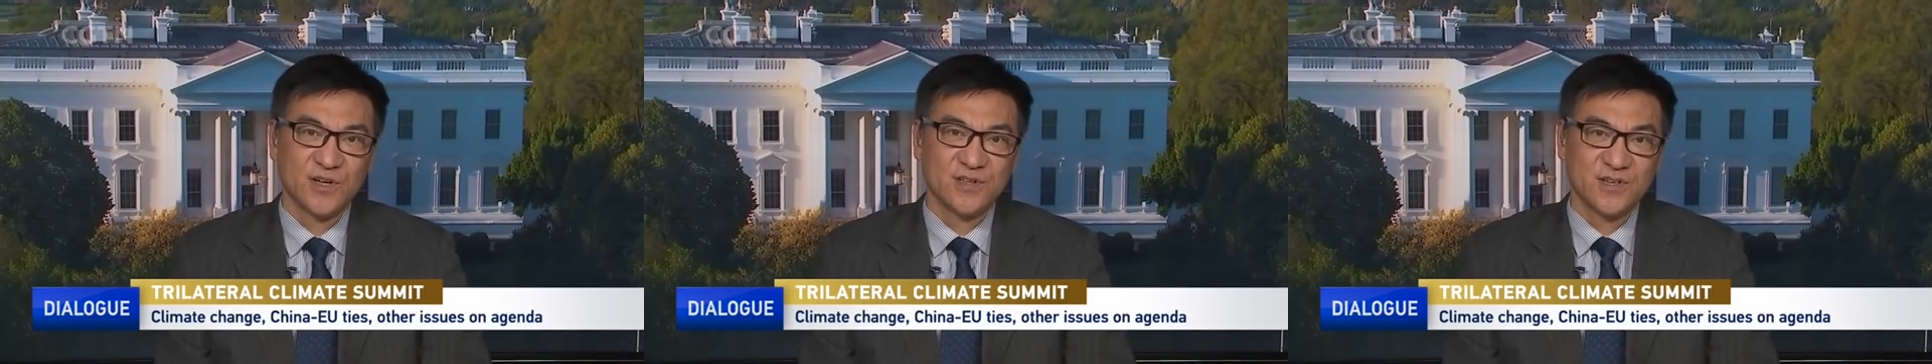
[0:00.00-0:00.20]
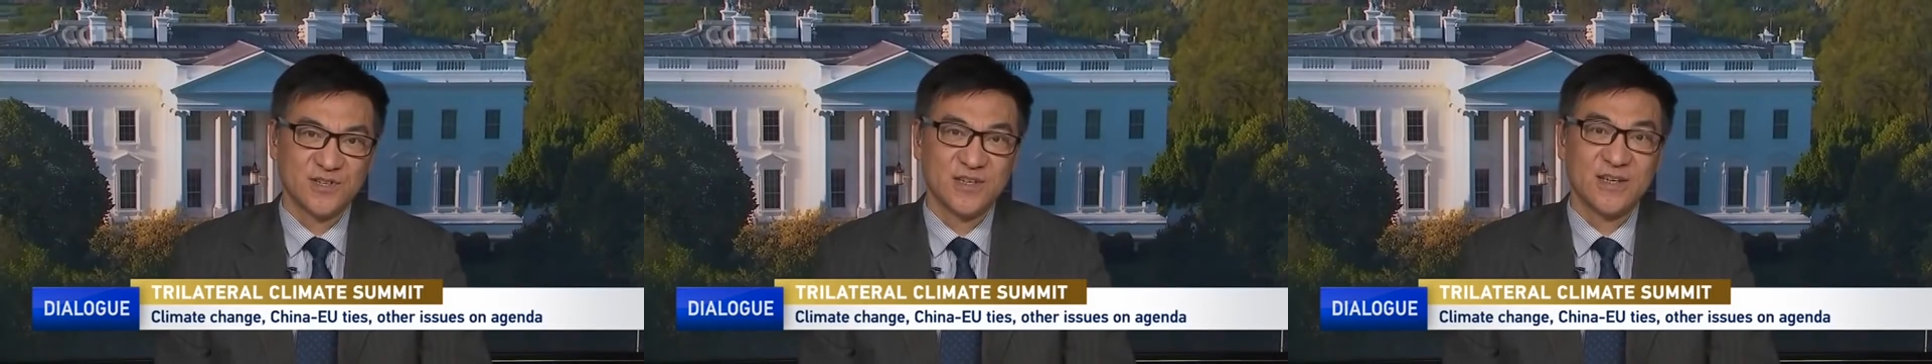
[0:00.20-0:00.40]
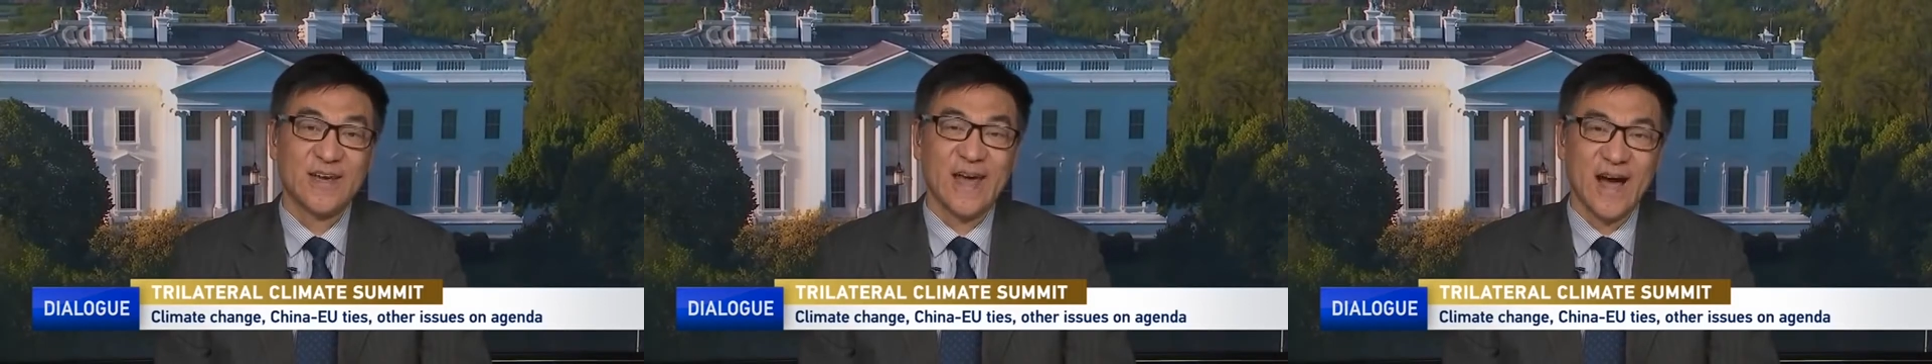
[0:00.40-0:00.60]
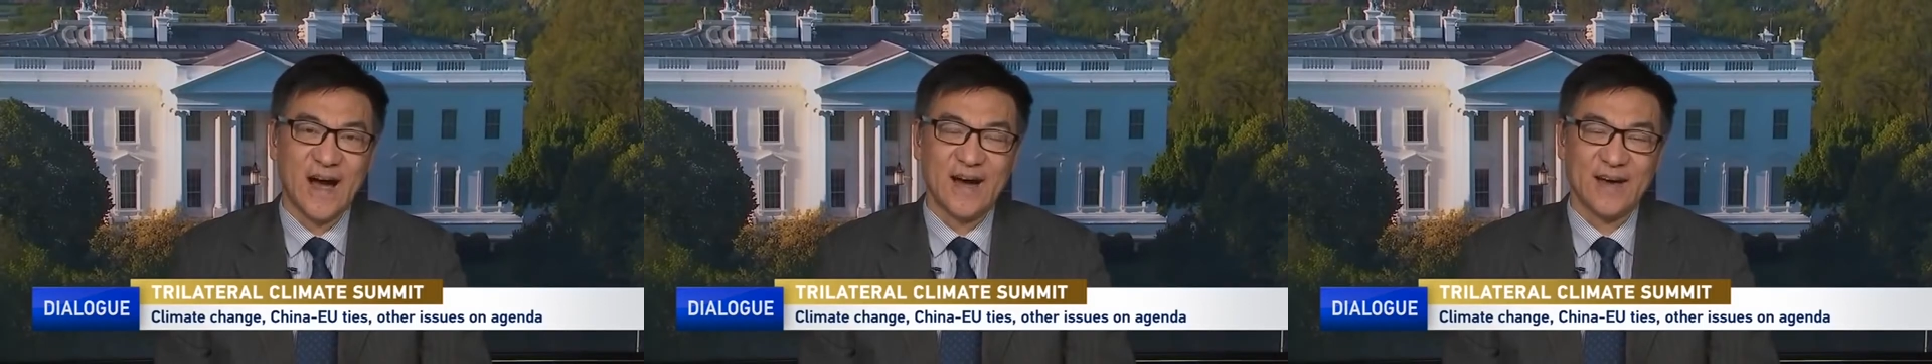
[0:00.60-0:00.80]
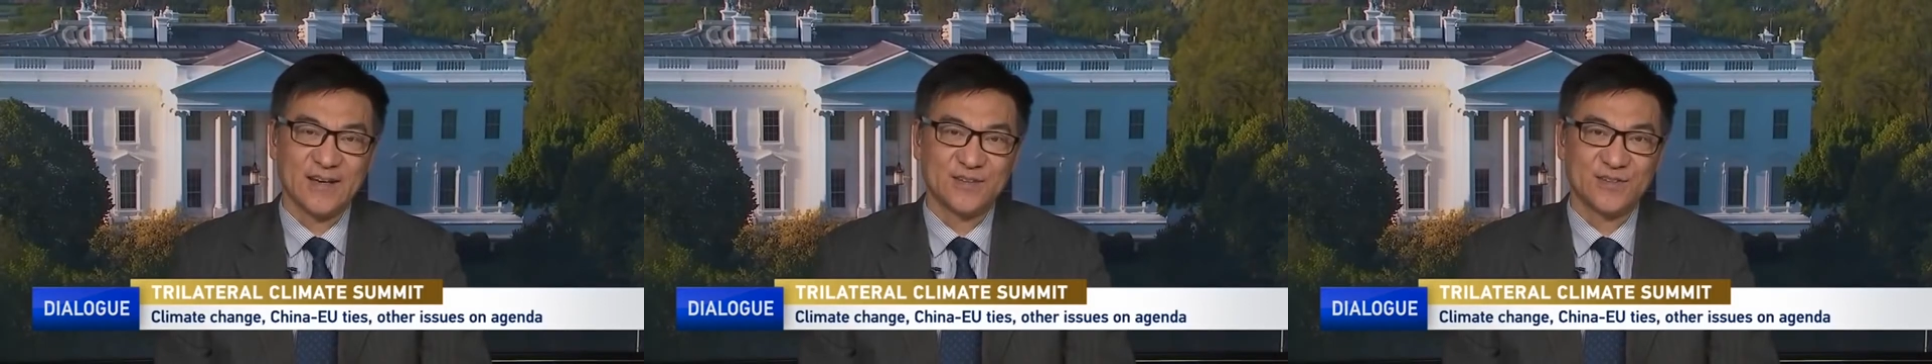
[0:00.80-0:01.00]

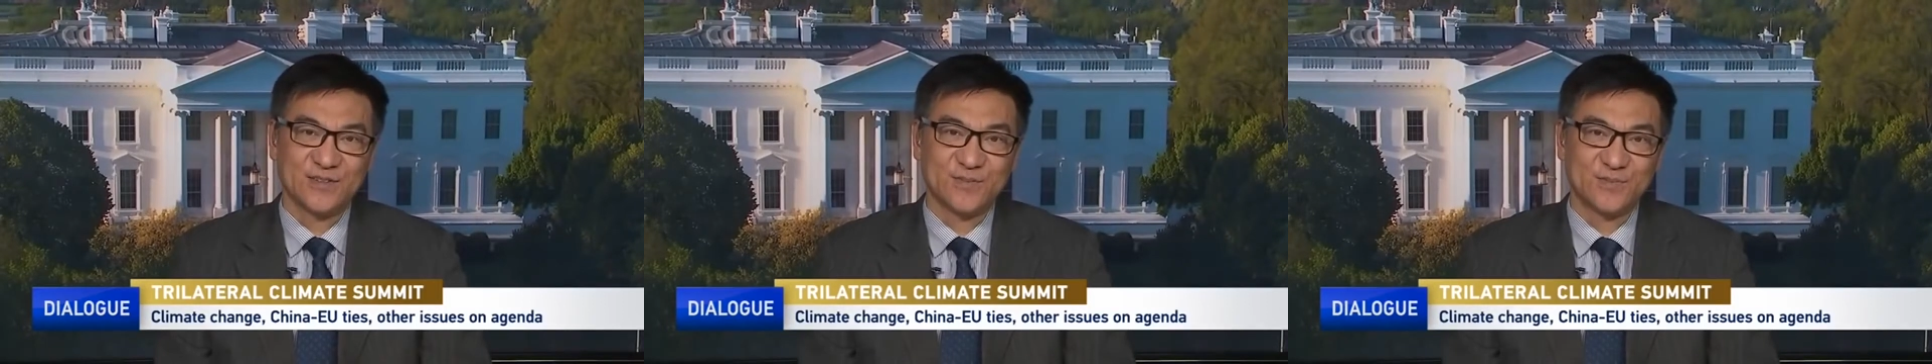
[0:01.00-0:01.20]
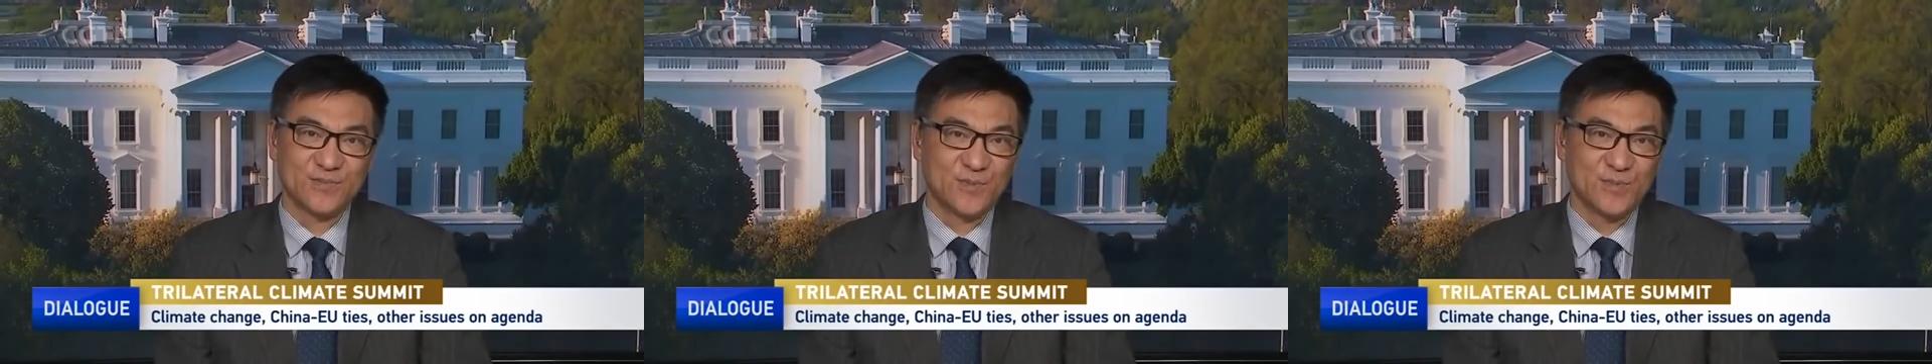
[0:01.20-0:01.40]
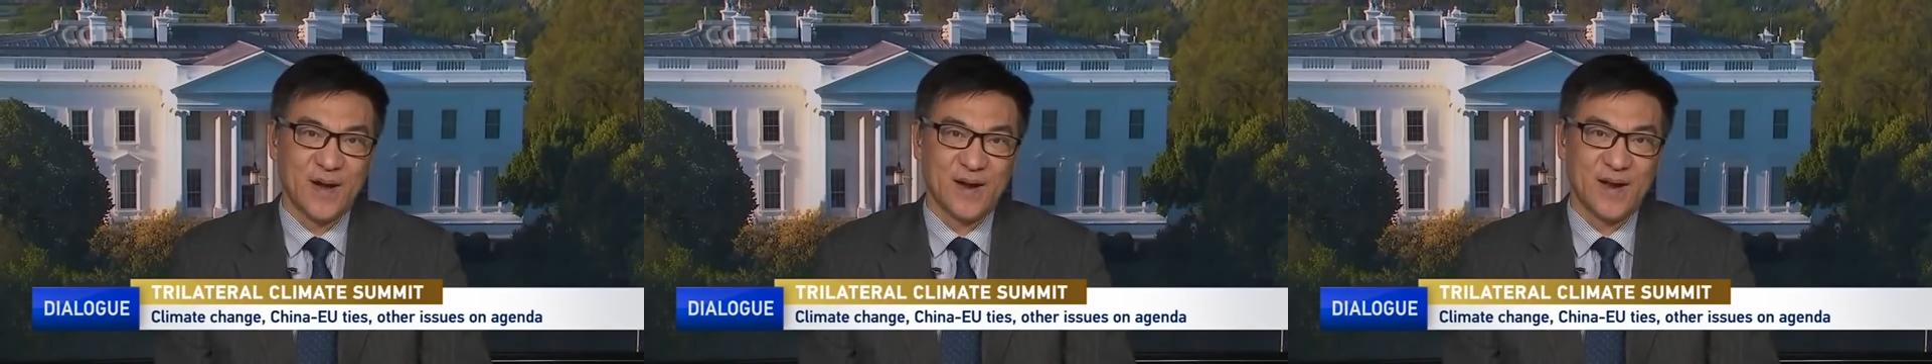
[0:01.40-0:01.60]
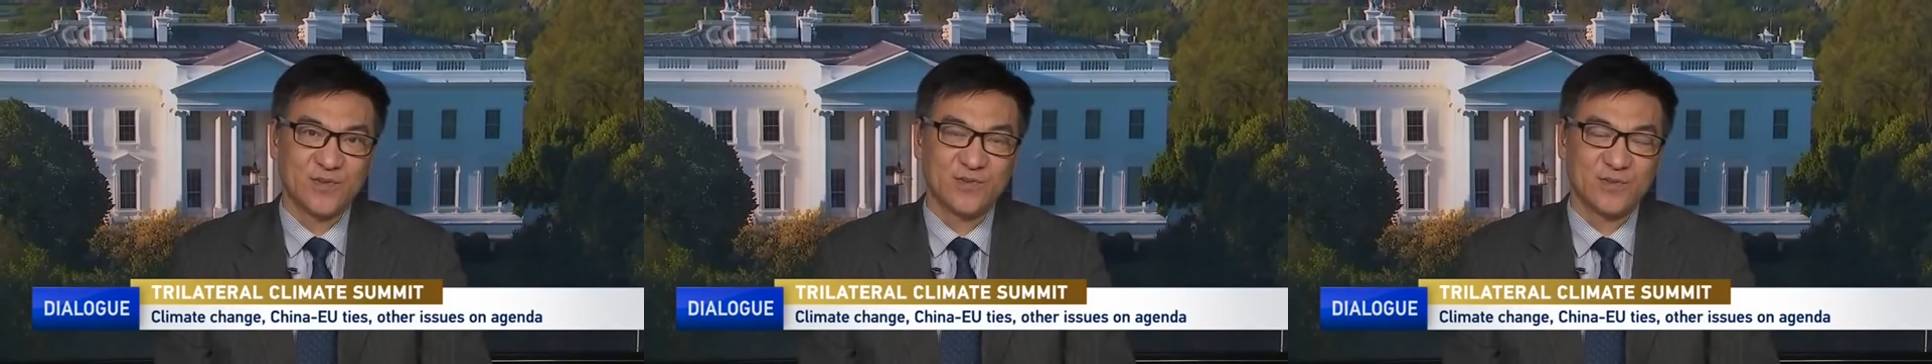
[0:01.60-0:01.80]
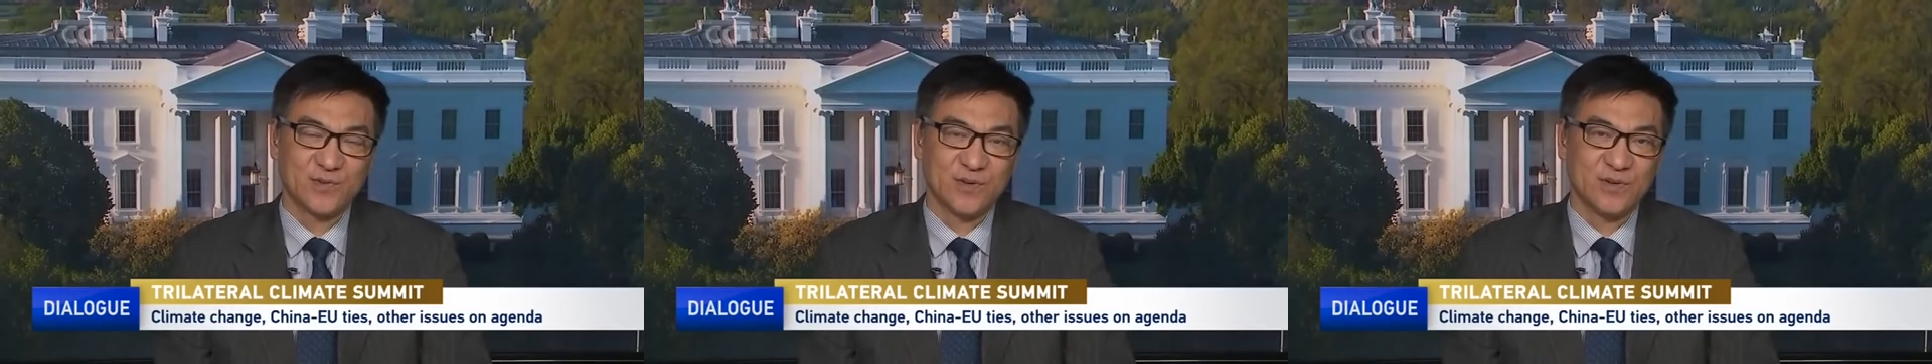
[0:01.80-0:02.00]
CAI, the
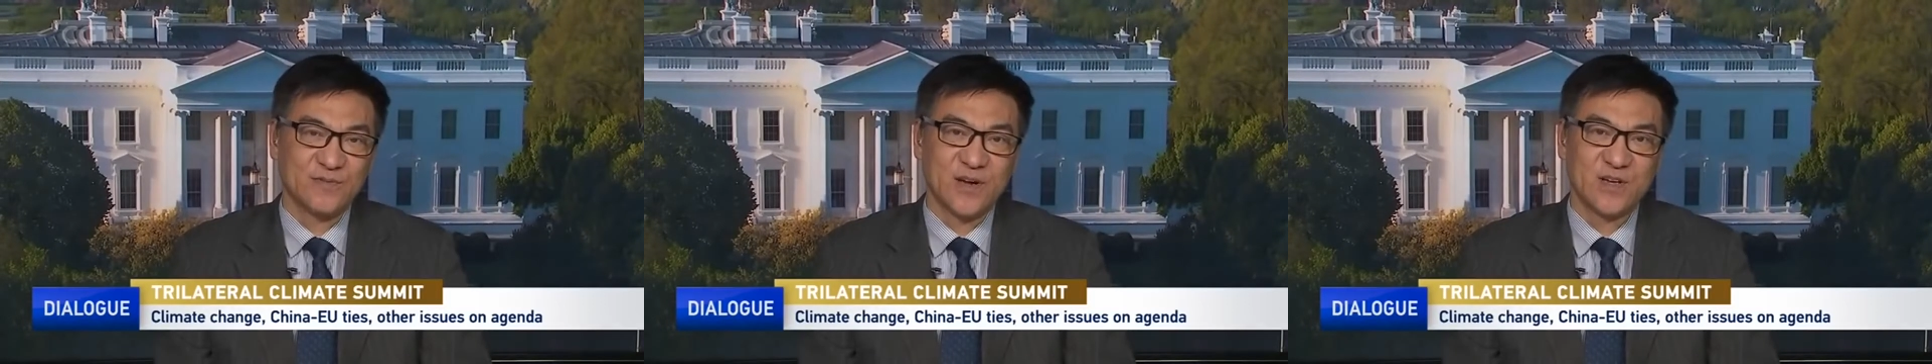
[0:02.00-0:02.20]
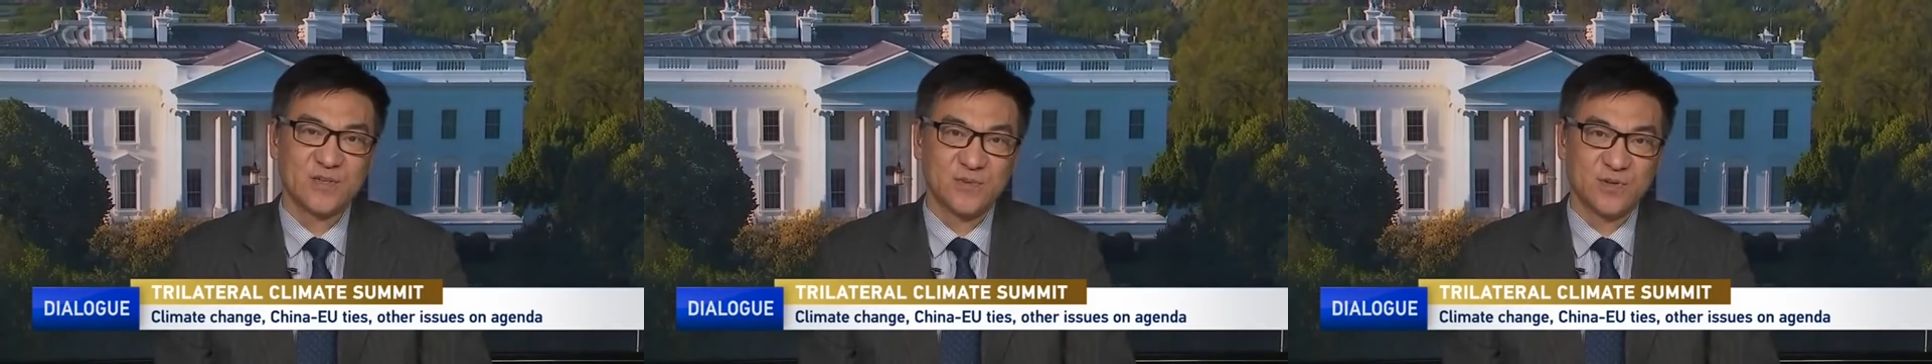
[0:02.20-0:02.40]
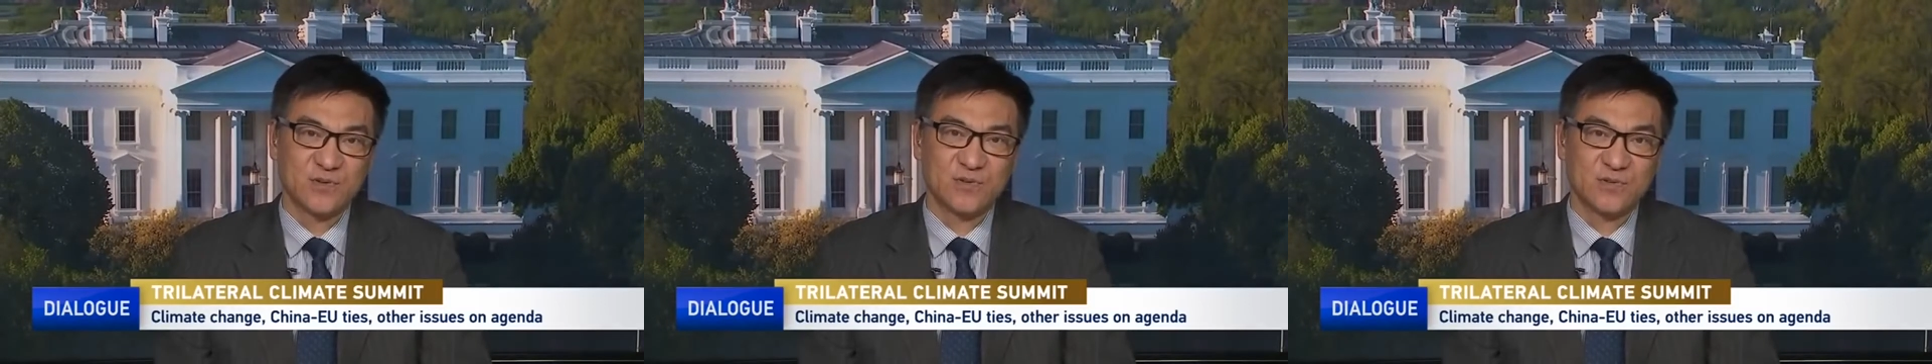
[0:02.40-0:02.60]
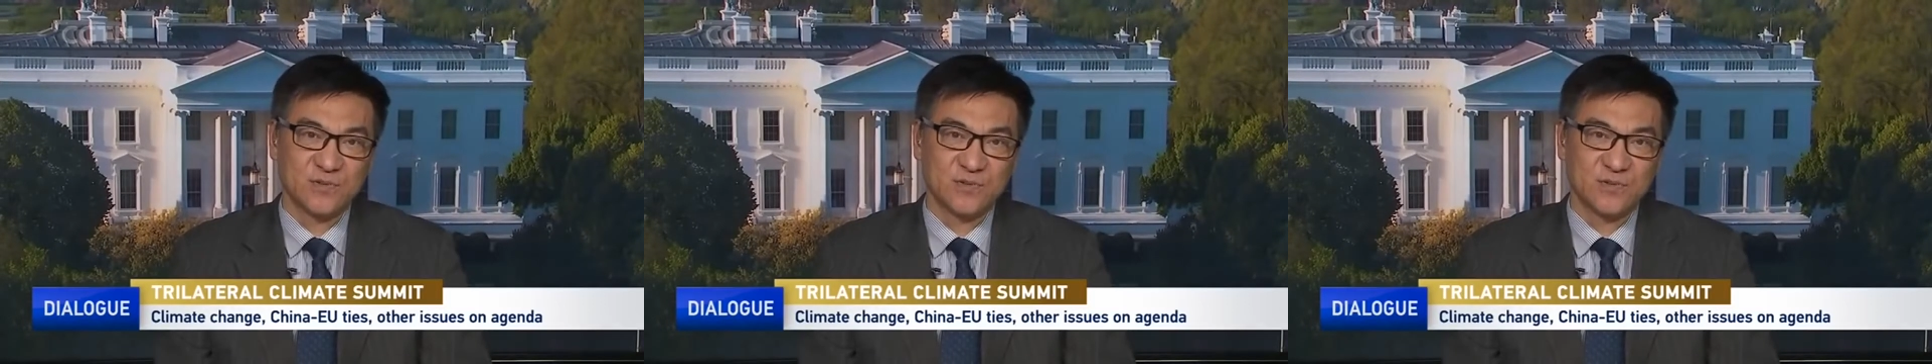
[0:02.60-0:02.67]
bilateral investment